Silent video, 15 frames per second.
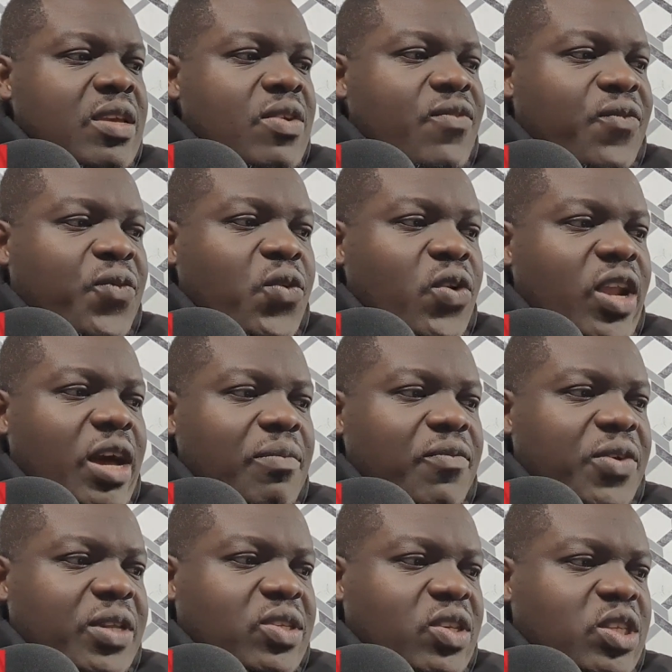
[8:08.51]
Fulham
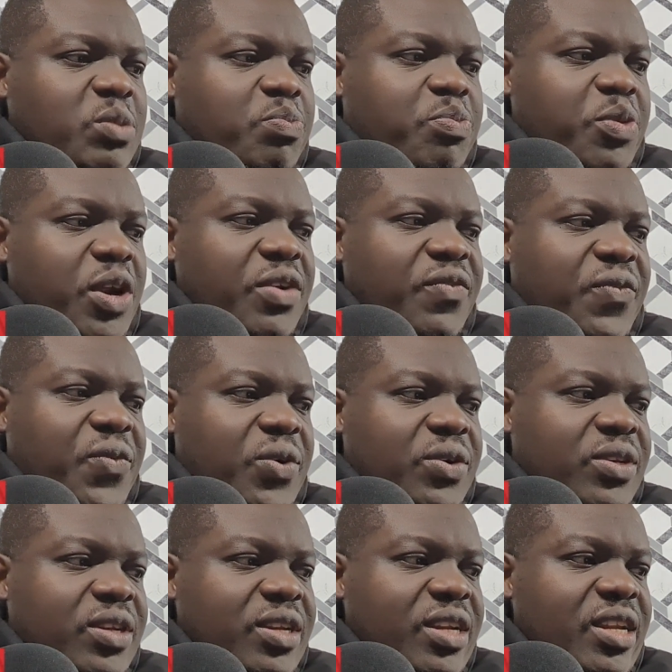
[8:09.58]
versus
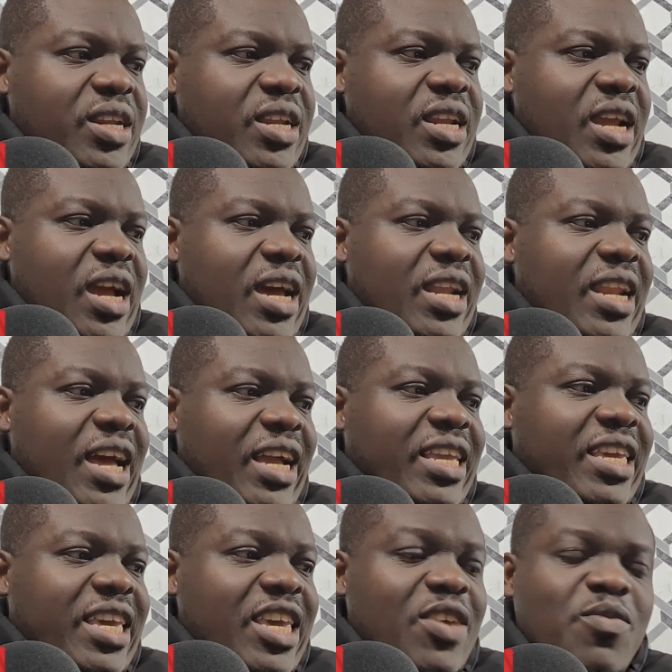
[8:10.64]
Brentford, and that
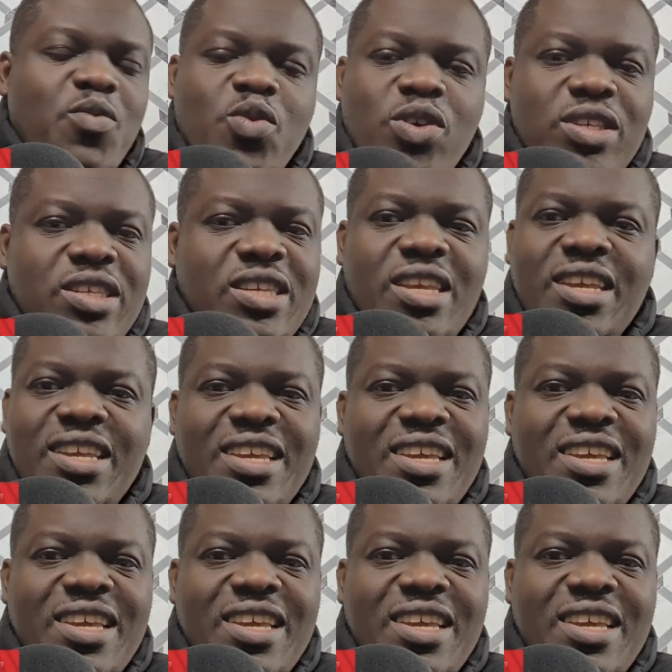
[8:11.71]
game was